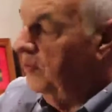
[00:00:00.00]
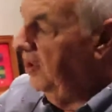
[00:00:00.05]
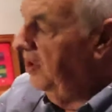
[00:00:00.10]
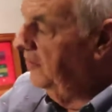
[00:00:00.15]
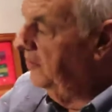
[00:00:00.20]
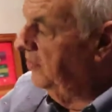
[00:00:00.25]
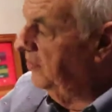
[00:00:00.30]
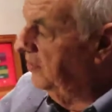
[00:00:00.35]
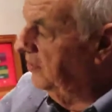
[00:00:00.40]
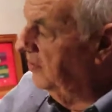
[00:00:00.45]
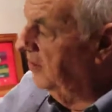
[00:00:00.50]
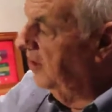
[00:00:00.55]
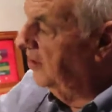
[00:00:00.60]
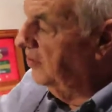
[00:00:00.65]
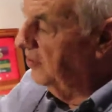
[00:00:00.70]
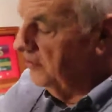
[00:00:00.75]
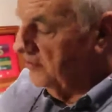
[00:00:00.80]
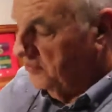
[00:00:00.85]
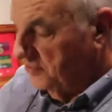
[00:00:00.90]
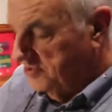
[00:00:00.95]
We have here a
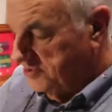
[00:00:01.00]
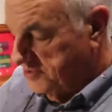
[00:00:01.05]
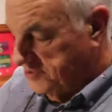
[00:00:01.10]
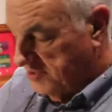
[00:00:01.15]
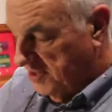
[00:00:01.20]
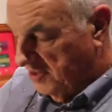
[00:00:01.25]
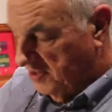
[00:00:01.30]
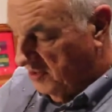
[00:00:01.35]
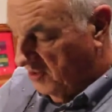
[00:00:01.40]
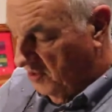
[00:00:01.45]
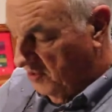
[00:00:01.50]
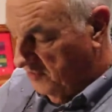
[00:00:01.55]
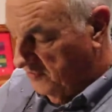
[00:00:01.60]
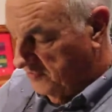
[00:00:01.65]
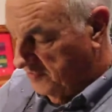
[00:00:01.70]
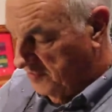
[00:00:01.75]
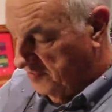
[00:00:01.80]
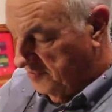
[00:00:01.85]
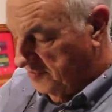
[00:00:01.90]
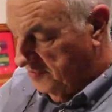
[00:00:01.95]
letter which is on loan
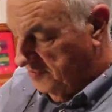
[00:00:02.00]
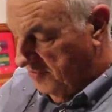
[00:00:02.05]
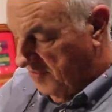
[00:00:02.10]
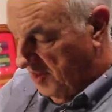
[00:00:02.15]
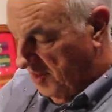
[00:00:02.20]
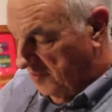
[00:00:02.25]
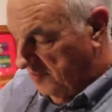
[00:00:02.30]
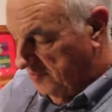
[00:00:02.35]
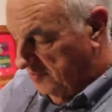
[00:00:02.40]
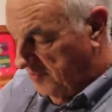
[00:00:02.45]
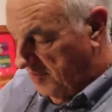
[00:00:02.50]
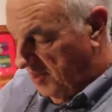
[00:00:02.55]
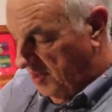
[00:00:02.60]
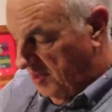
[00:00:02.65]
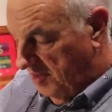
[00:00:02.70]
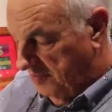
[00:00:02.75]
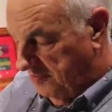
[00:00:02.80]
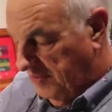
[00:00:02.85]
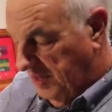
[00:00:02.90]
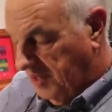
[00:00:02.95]
from
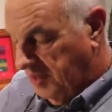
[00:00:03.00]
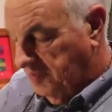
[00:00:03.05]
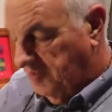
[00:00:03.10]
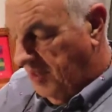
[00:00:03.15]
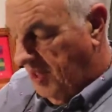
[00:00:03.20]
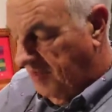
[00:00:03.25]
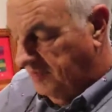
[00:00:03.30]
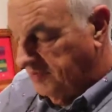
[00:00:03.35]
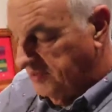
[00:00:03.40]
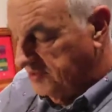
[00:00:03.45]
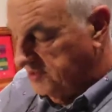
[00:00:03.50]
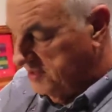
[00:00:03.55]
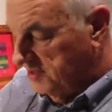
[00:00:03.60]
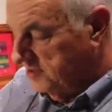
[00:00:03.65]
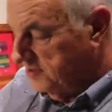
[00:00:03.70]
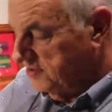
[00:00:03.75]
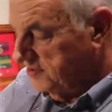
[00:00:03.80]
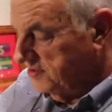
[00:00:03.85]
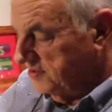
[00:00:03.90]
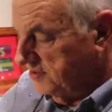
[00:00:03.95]
uh, Becky
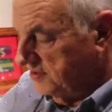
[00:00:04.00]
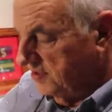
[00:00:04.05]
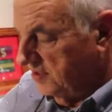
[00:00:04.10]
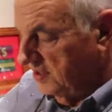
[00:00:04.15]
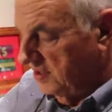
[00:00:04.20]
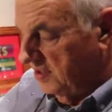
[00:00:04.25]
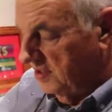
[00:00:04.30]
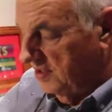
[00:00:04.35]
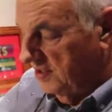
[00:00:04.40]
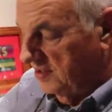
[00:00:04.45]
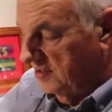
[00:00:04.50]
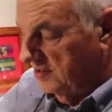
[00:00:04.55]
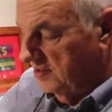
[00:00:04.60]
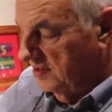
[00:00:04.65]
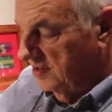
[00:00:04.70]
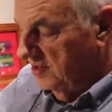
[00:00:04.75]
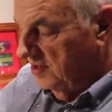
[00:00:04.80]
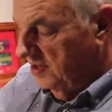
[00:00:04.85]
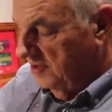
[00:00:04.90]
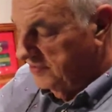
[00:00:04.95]
Pavlitech uh,
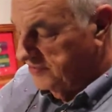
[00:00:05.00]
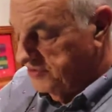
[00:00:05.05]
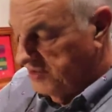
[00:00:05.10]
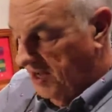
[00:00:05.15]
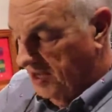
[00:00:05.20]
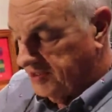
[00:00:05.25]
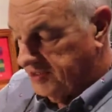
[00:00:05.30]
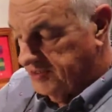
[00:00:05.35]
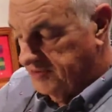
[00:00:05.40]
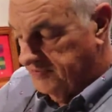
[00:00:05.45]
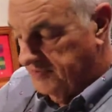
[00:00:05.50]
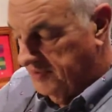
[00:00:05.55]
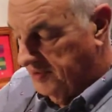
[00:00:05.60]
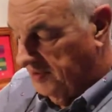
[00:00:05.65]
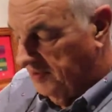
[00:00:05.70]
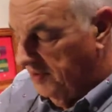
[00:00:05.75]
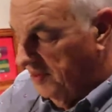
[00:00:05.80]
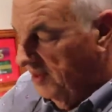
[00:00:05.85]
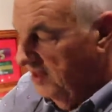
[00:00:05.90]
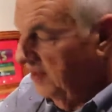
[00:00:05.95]
of
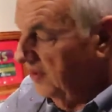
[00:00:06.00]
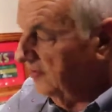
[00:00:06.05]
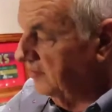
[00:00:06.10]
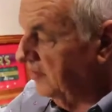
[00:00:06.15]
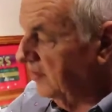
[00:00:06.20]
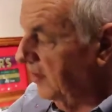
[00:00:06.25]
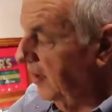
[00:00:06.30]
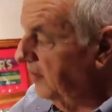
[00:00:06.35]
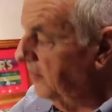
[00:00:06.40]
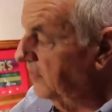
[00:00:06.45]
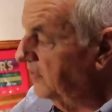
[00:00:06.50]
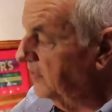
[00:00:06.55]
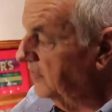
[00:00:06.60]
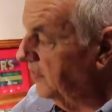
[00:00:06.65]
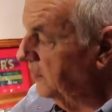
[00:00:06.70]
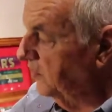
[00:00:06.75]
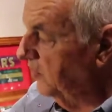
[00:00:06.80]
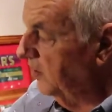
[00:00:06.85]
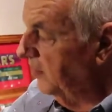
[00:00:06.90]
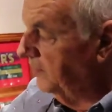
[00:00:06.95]
Jacksonville. The letter is
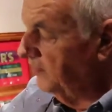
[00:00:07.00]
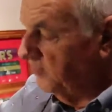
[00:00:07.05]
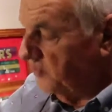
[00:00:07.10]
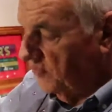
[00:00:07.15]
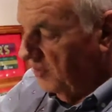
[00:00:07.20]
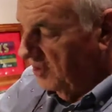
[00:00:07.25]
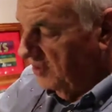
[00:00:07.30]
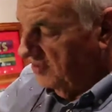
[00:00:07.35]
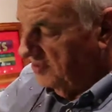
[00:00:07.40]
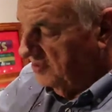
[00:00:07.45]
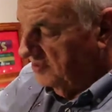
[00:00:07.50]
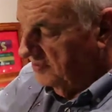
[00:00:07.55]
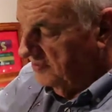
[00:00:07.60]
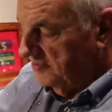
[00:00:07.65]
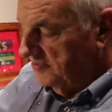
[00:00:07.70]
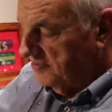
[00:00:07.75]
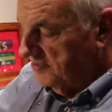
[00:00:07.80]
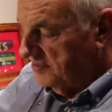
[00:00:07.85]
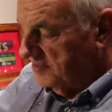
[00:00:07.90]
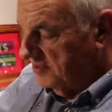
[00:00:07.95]
from one of her
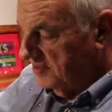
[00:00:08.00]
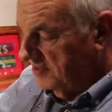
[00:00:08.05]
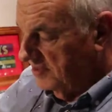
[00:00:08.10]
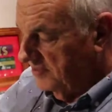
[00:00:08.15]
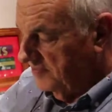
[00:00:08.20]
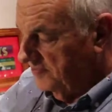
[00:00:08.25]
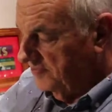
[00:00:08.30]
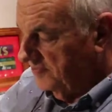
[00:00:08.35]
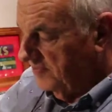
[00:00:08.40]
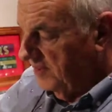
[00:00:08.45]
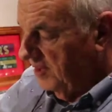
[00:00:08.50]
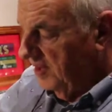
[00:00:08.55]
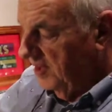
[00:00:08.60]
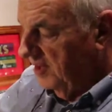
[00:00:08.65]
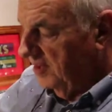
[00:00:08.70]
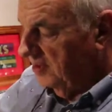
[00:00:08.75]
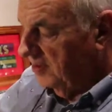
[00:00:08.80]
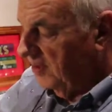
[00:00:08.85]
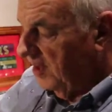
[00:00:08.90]
relatives, uh, a